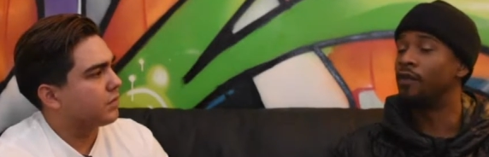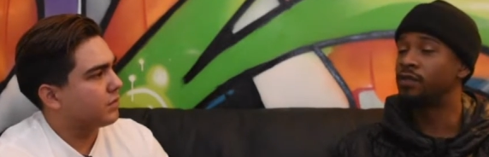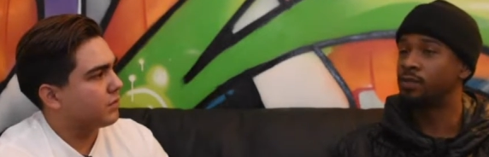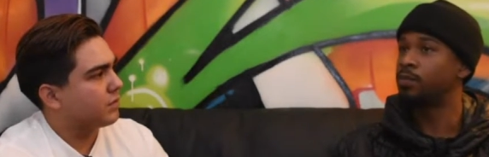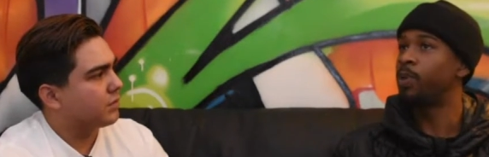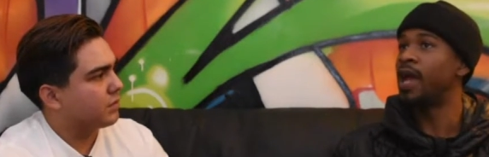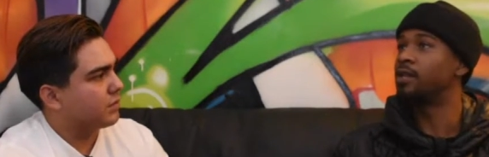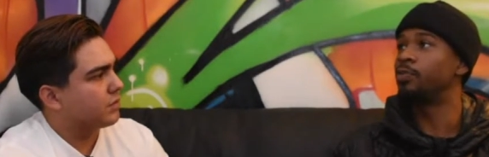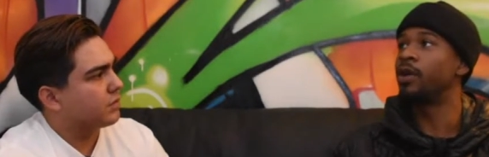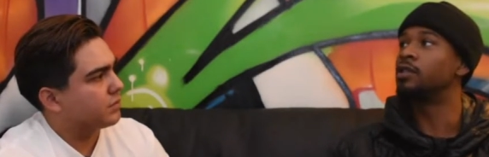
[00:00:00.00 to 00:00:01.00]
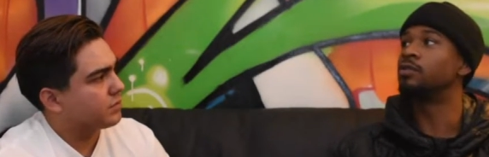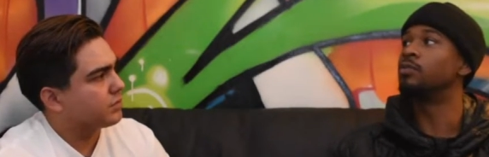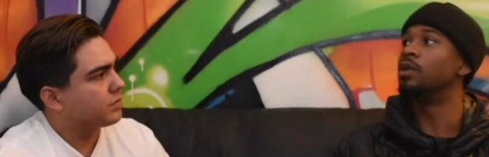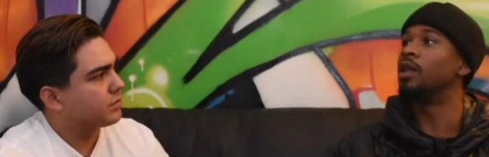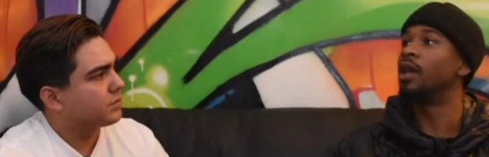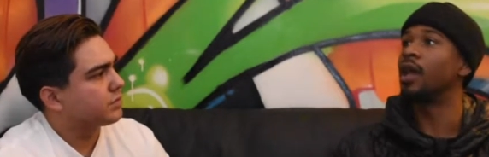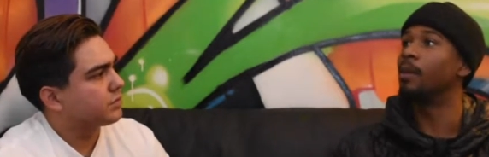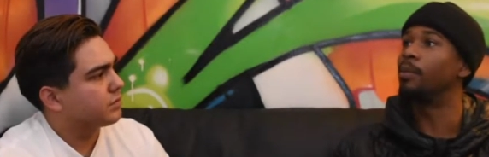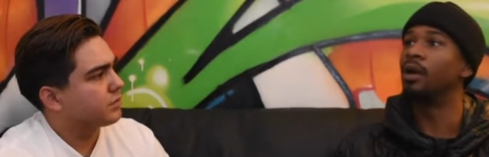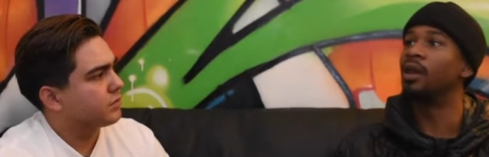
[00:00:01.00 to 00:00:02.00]
Speaker 1: or I've had to press
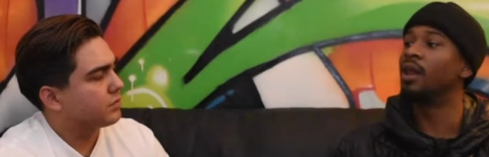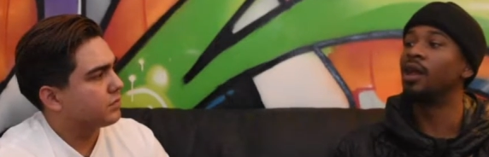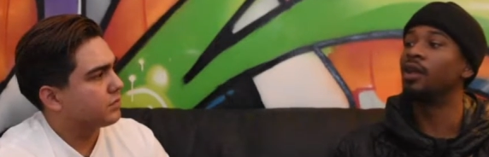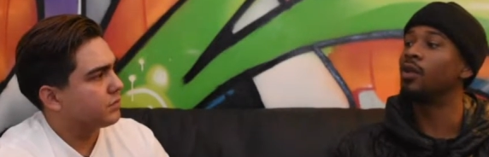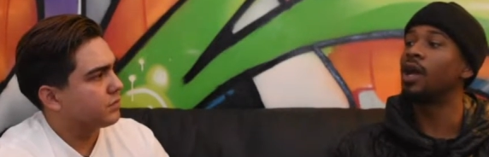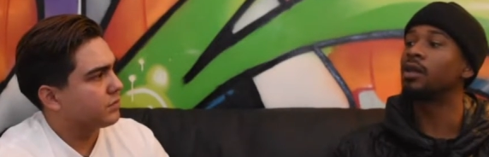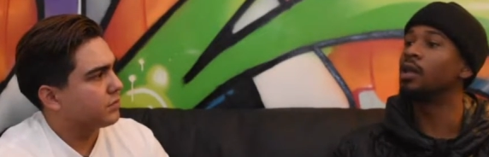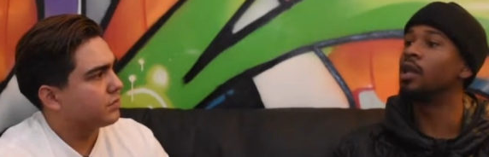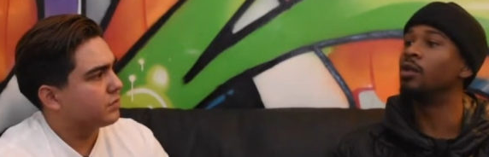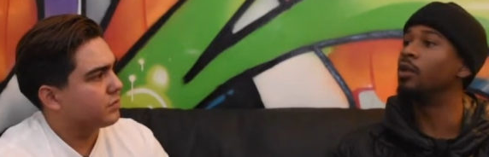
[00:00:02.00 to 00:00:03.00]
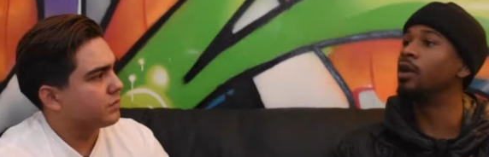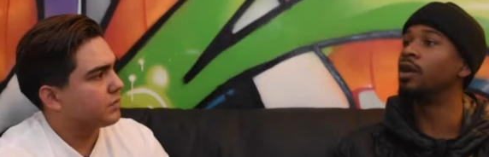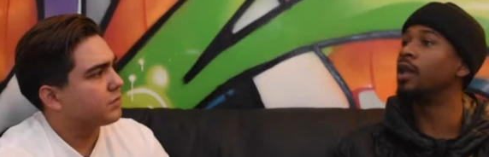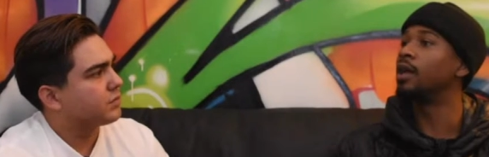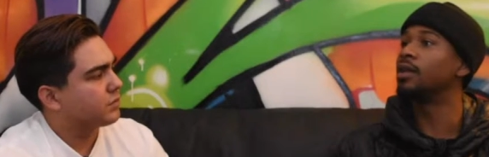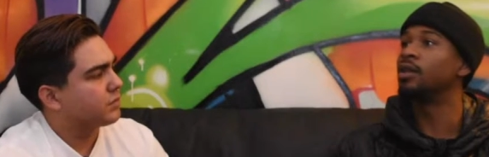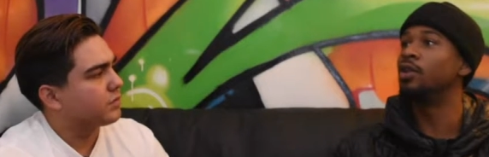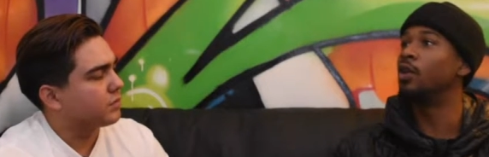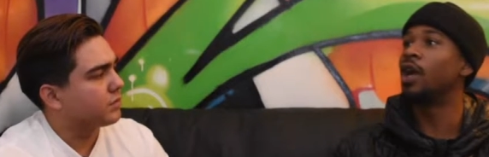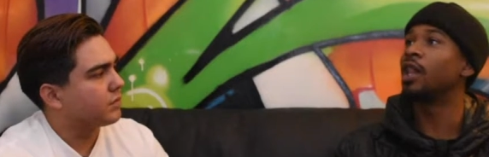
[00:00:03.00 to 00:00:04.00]
someone, like, hey, bro, like, you acting hella weird,
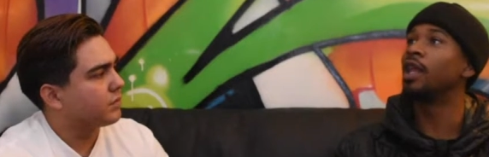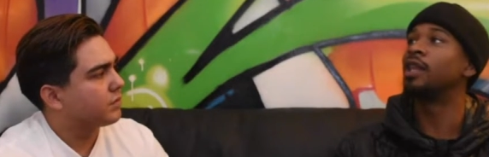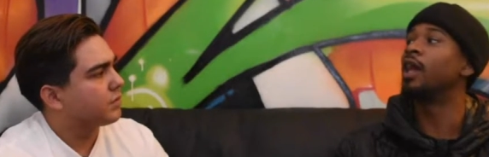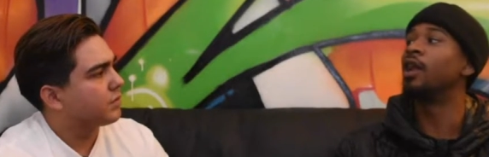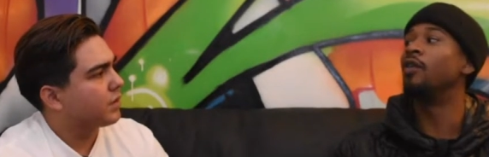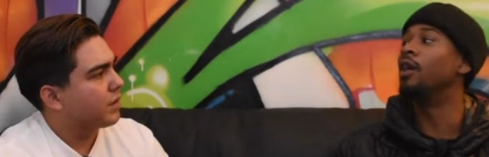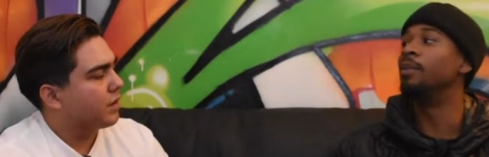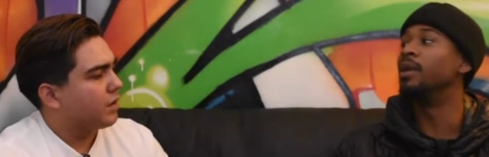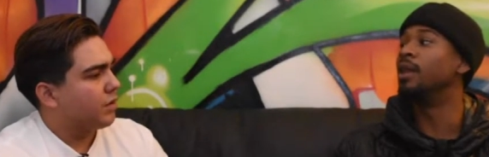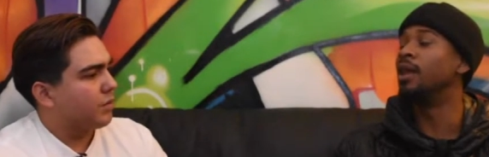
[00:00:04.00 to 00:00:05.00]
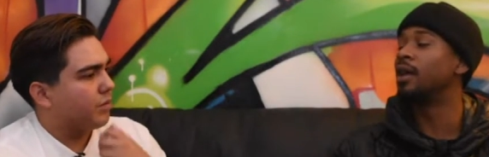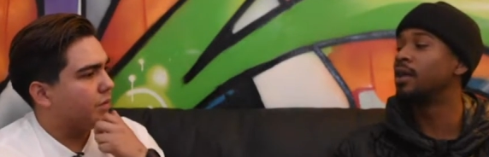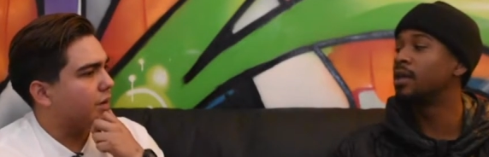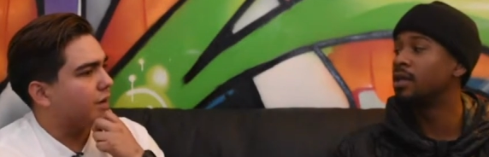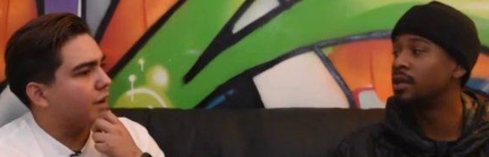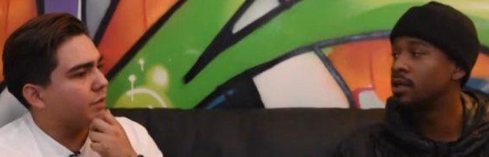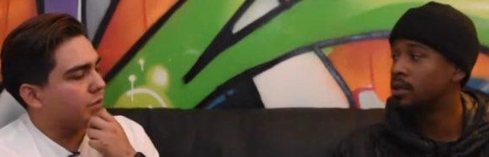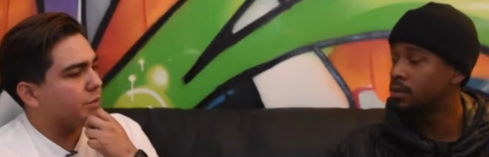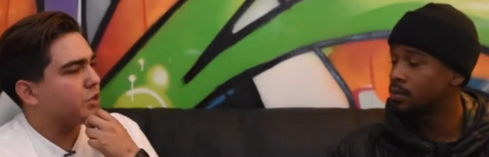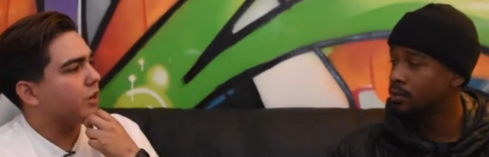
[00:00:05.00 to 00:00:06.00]
like, you know, act like that around me, like. But
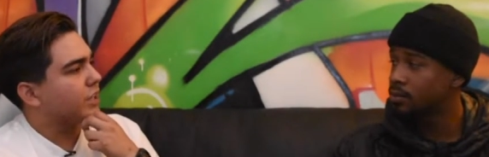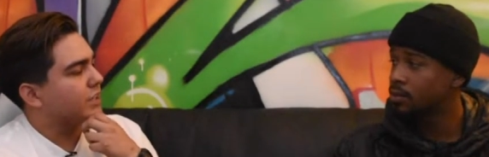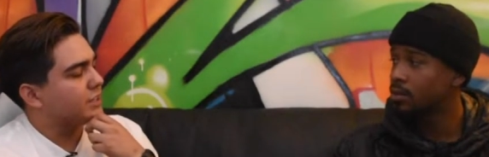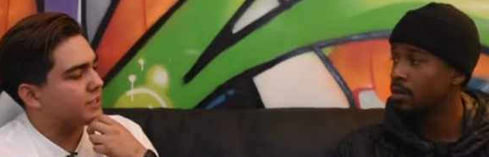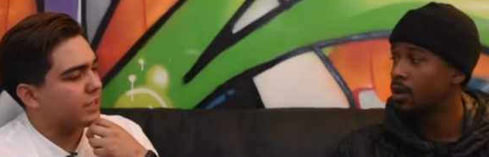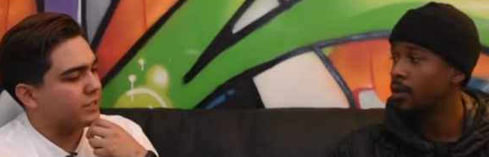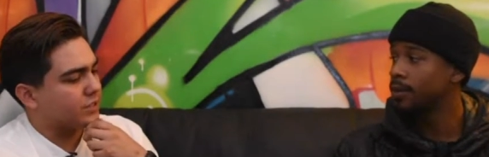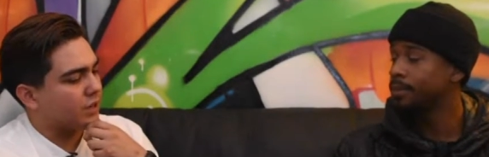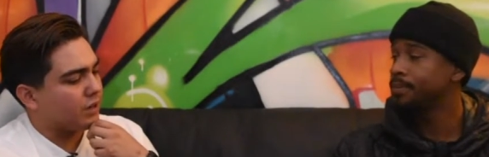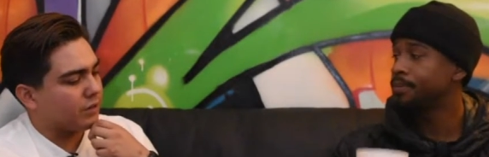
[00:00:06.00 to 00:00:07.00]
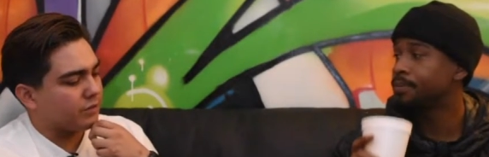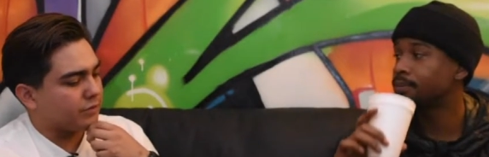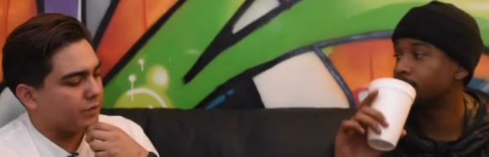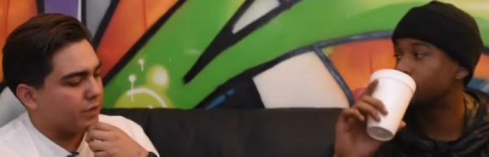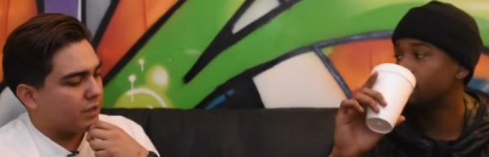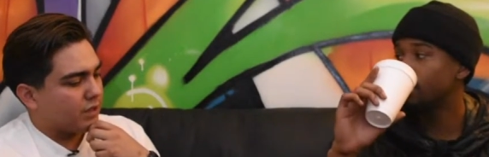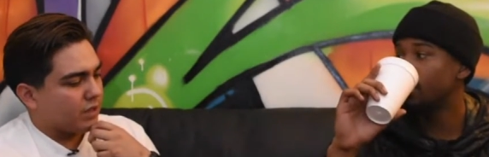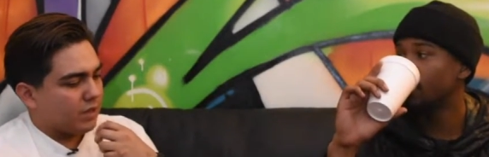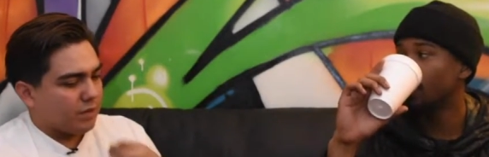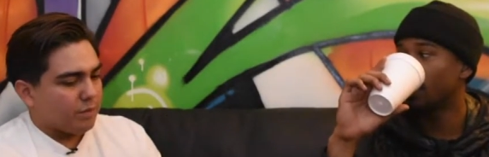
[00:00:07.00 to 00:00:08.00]
Speaker 2: I'm talking in the sense of
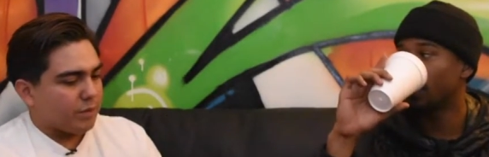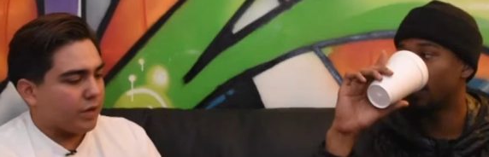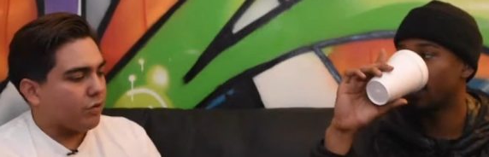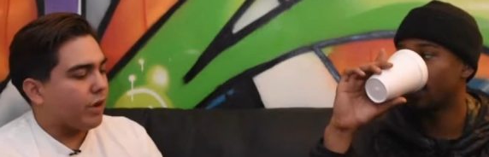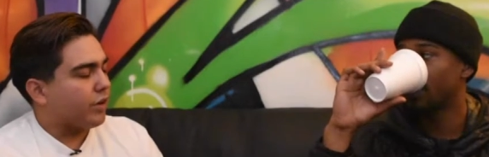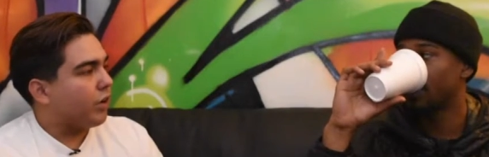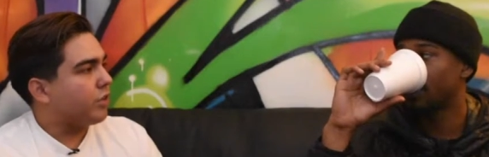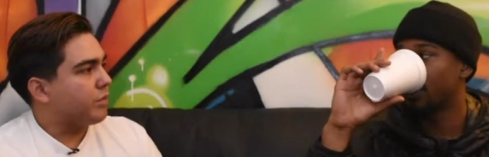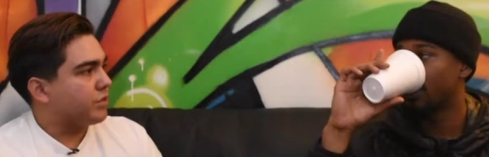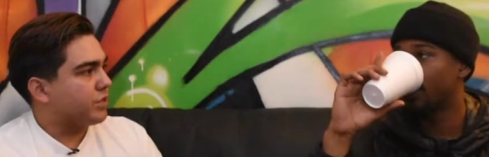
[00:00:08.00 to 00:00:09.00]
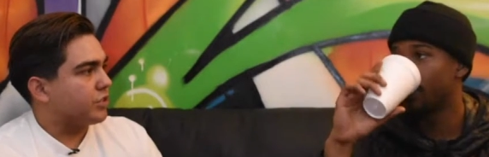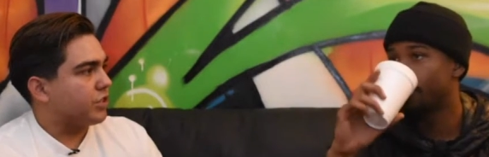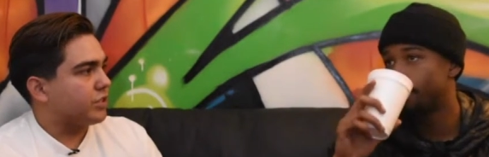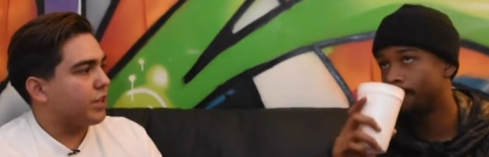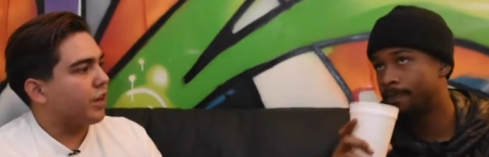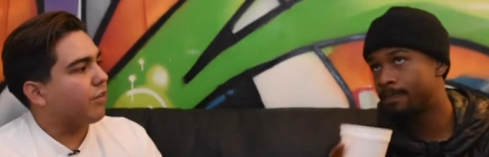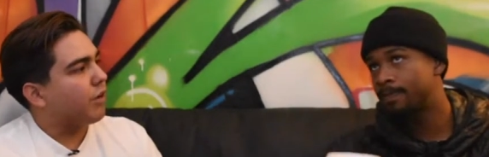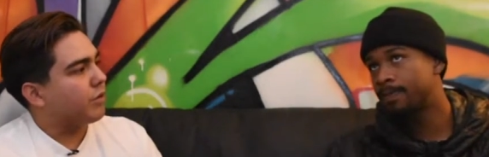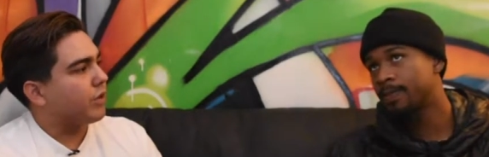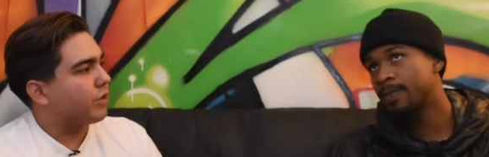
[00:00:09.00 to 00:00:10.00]
being around other
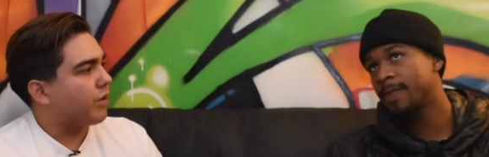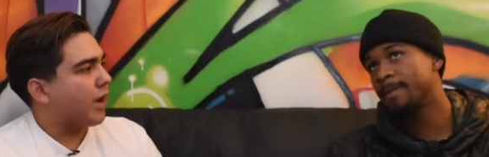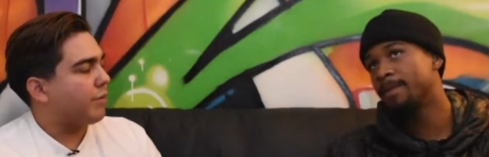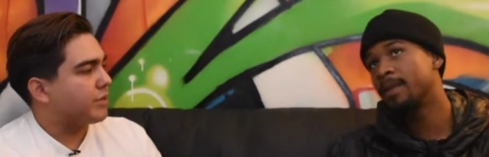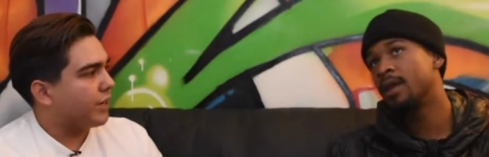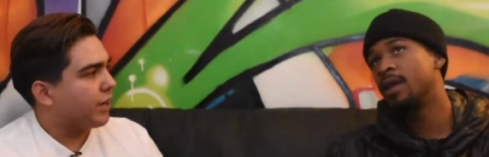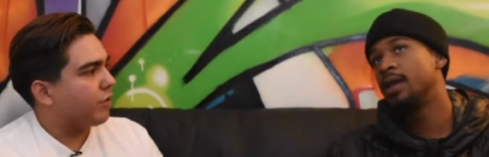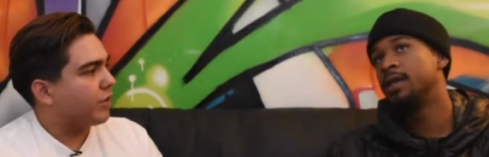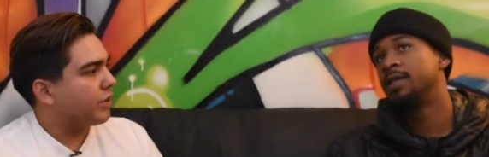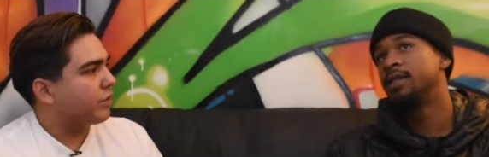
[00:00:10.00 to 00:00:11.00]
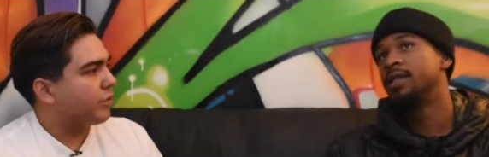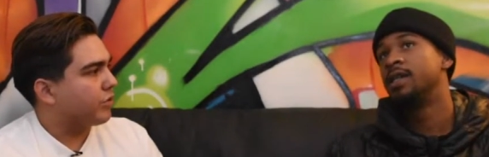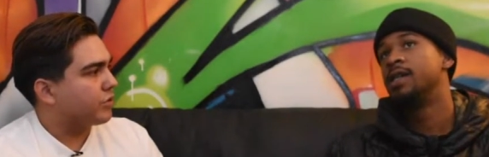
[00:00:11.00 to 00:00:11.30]
musicians, hanging around with other rappers, hanging out with other